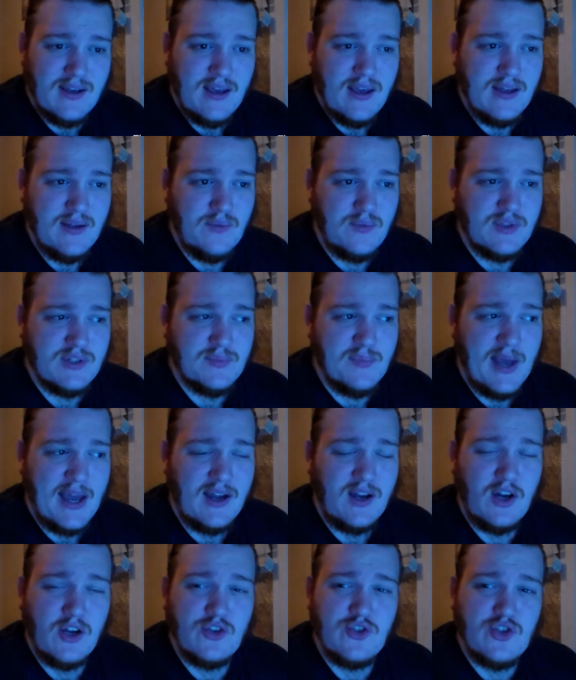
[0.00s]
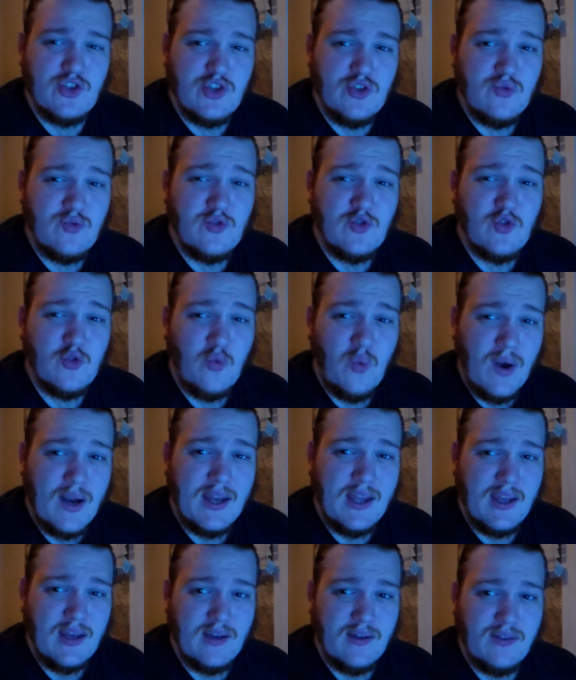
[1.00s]
It was back on June
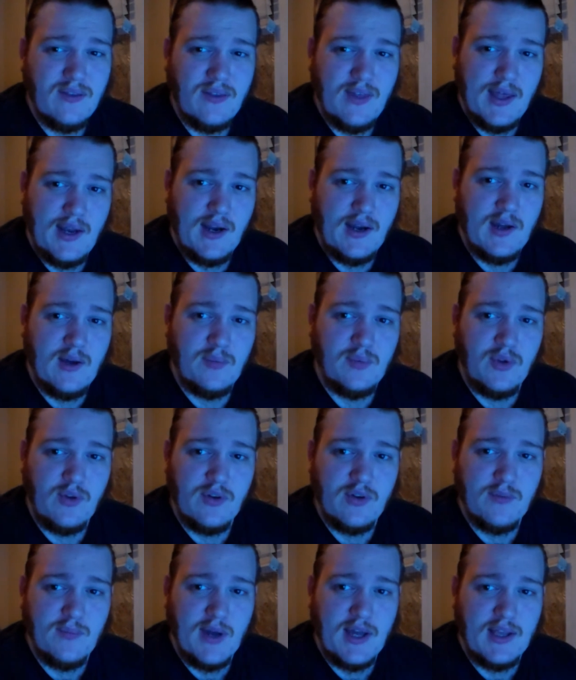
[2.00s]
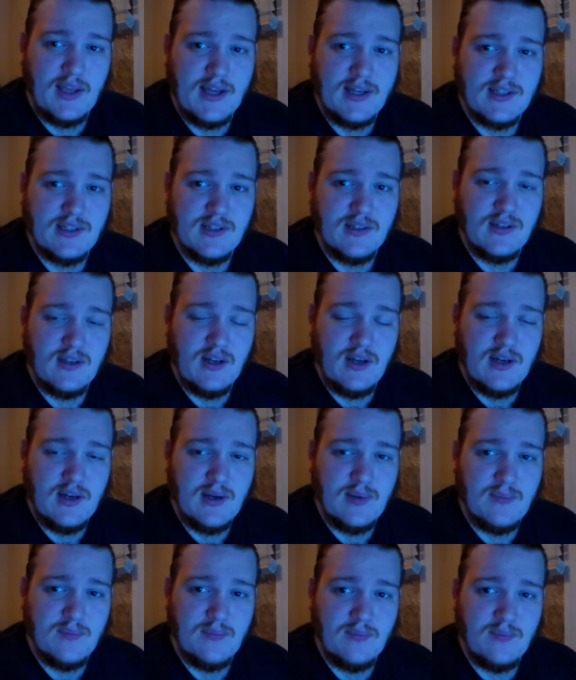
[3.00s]
20th that I uploaded my last
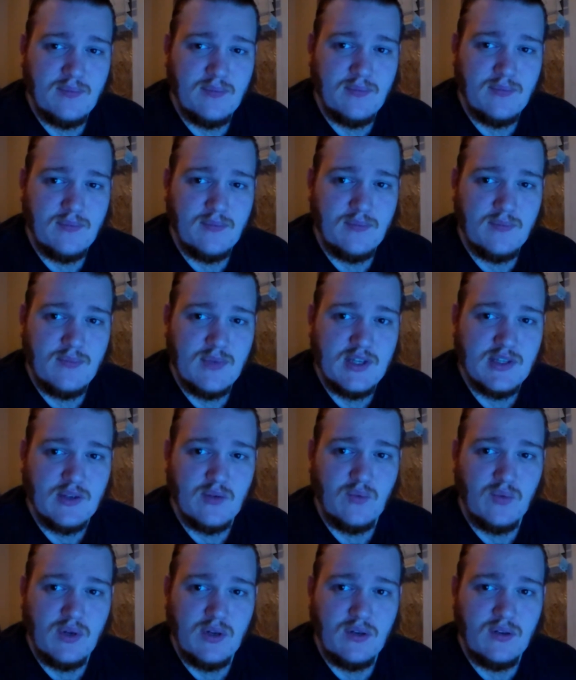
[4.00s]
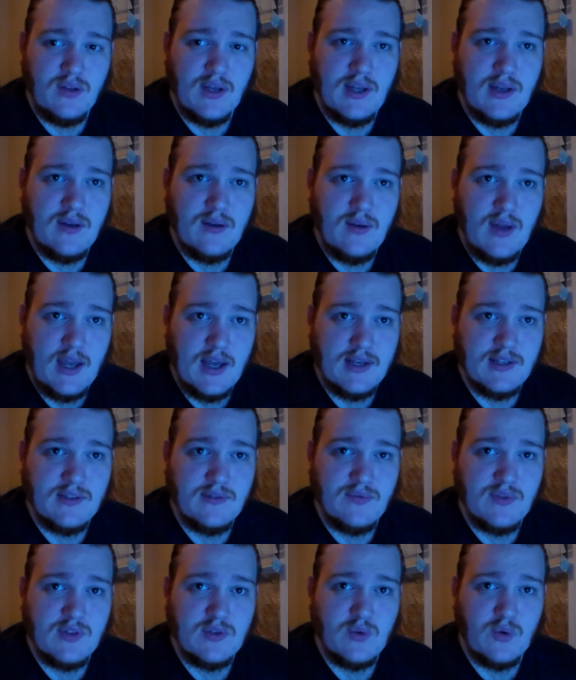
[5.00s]
Is It Real, and as
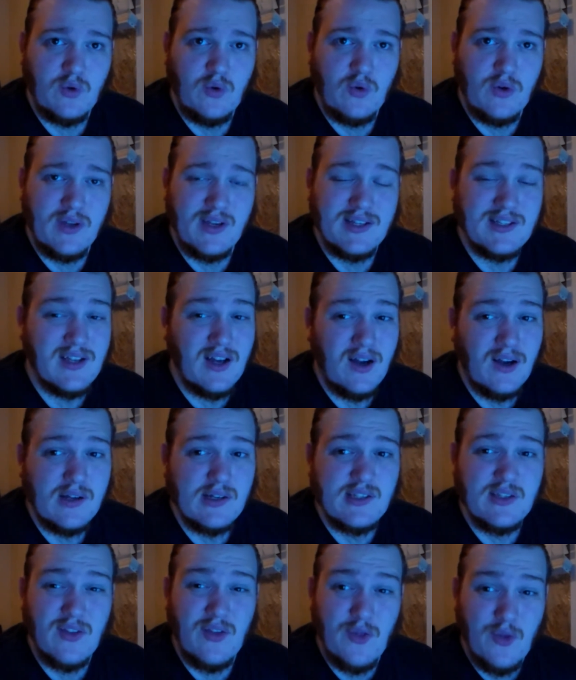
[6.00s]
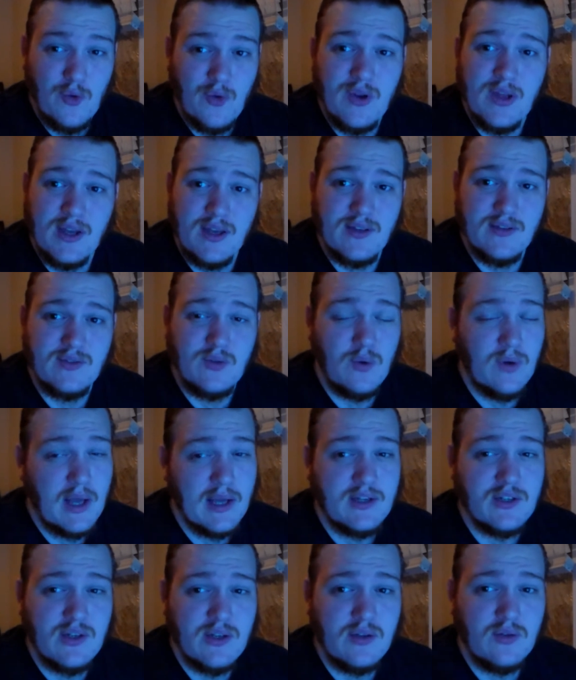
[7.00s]
of this recording, it's August 30th, so
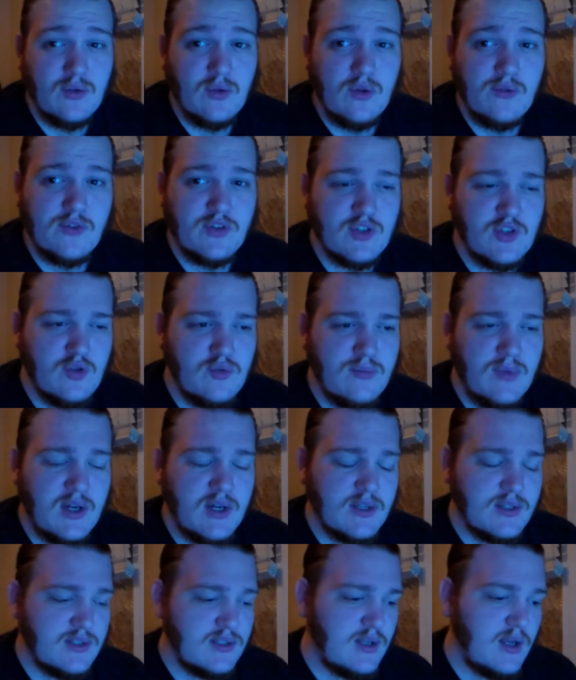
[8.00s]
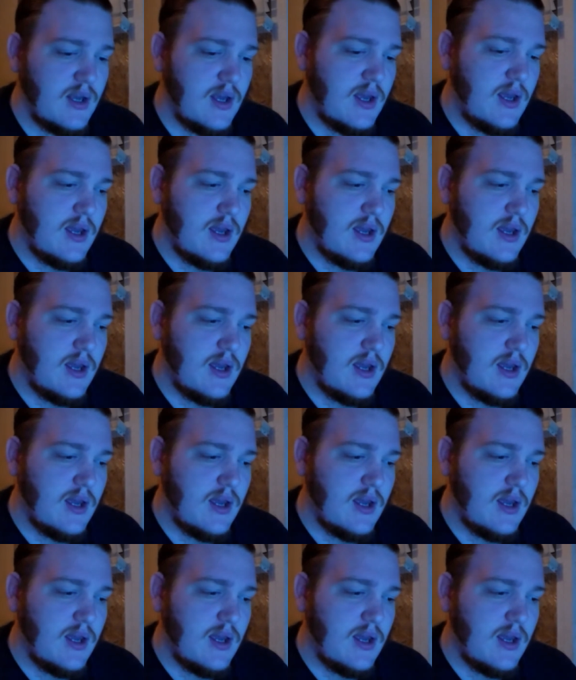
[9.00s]
actually a little over 2 months.